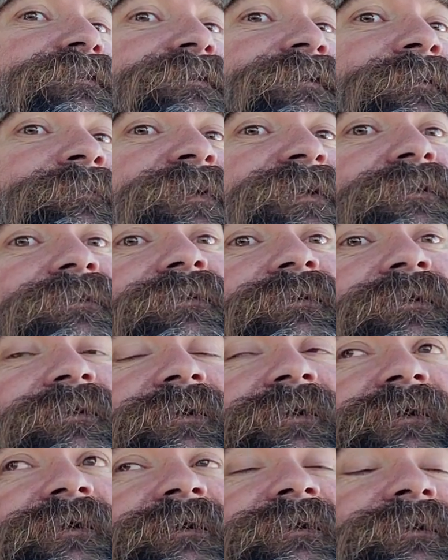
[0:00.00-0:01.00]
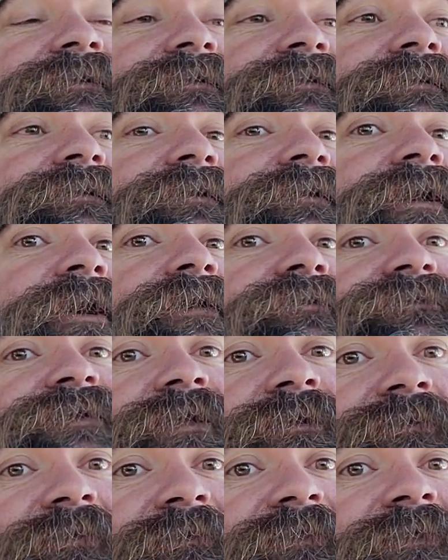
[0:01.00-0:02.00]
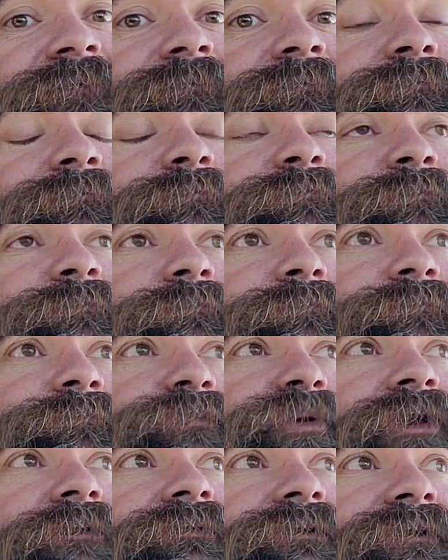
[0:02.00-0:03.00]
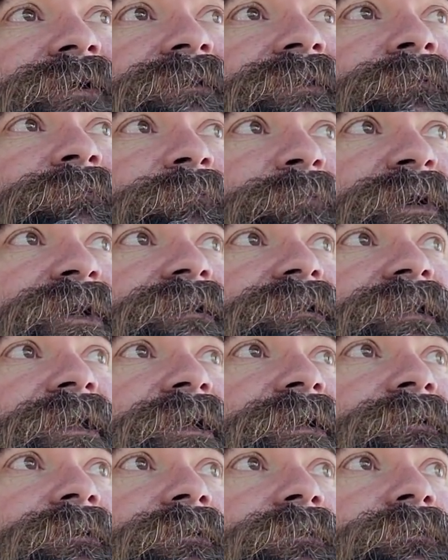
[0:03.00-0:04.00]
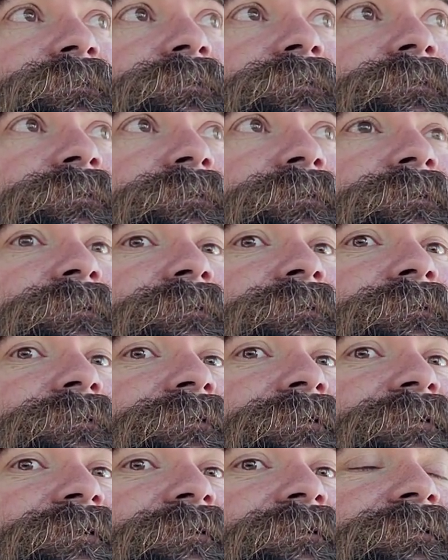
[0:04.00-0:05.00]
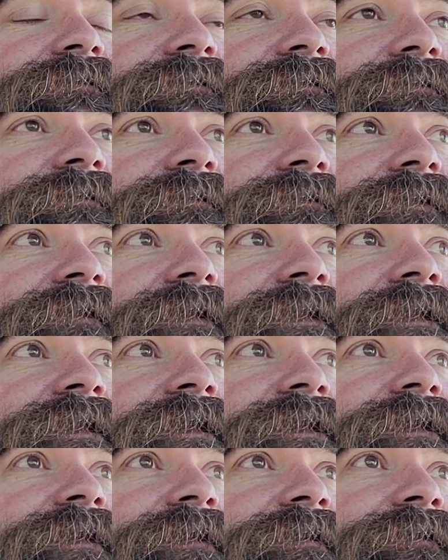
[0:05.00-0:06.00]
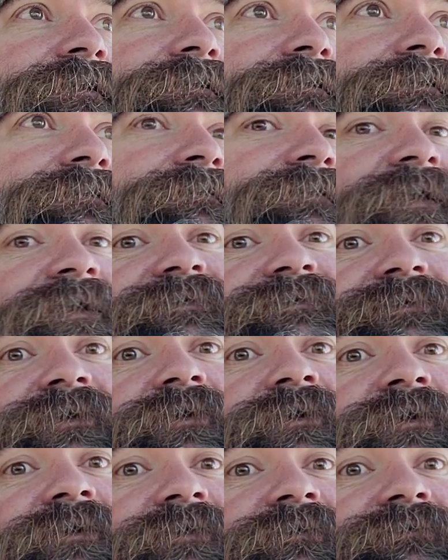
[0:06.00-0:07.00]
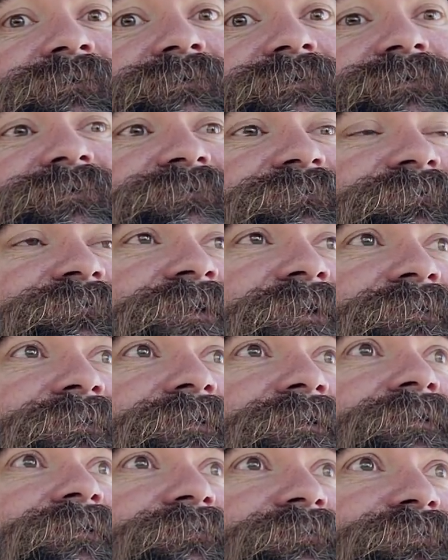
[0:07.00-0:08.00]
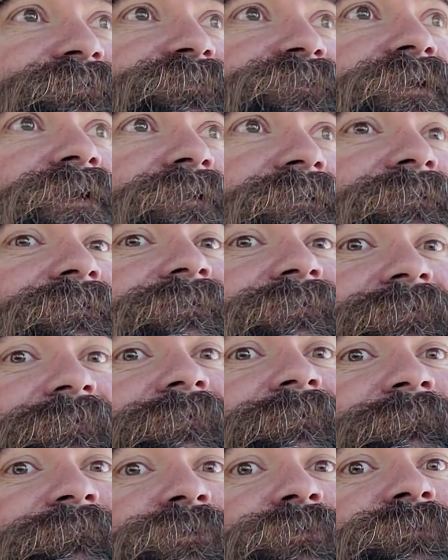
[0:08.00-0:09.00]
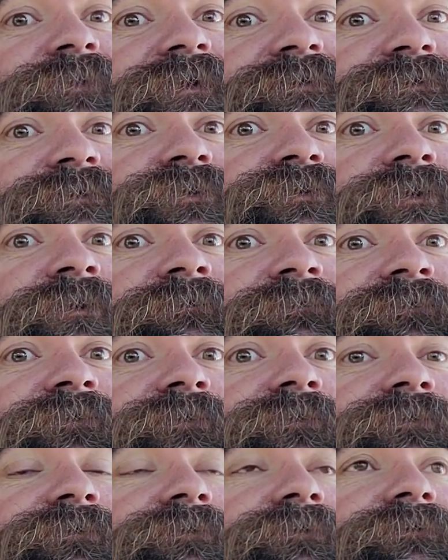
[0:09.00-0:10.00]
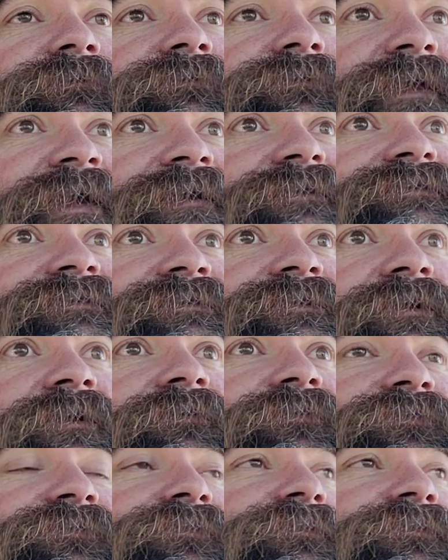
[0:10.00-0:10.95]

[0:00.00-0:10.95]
I mean, I would take probably nothing but Lego, and that's the audience right there. You've got the group that's looking for that stuff.